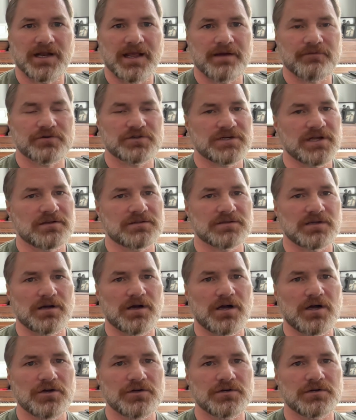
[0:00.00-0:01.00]
it averaged out to
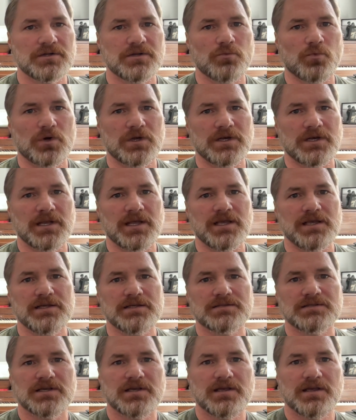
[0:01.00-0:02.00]
101
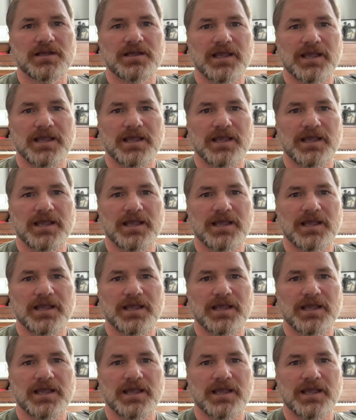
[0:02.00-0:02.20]
days.